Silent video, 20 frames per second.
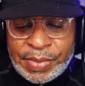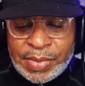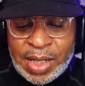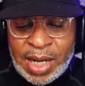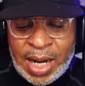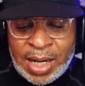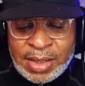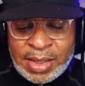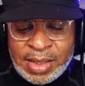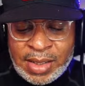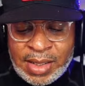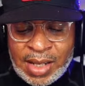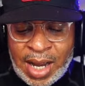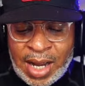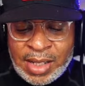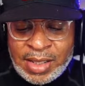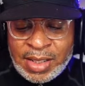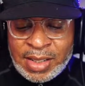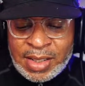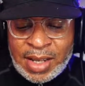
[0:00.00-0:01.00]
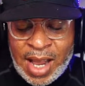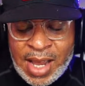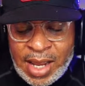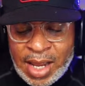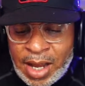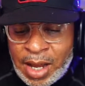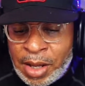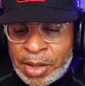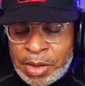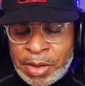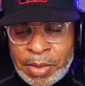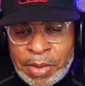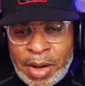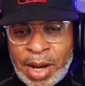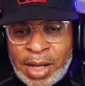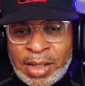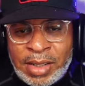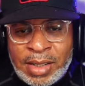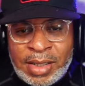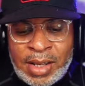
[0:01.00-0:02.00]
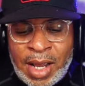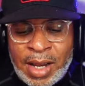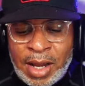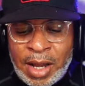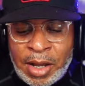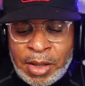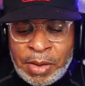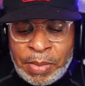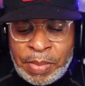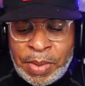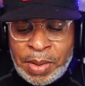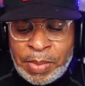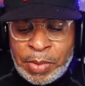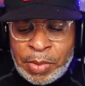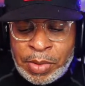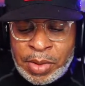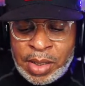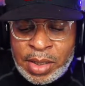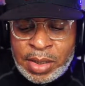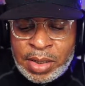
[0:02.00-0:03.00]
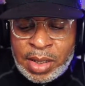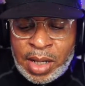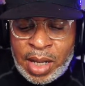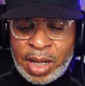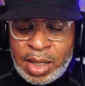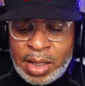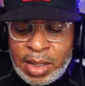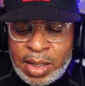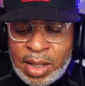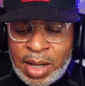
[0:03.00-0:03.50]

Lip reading: I just like other people on this slate.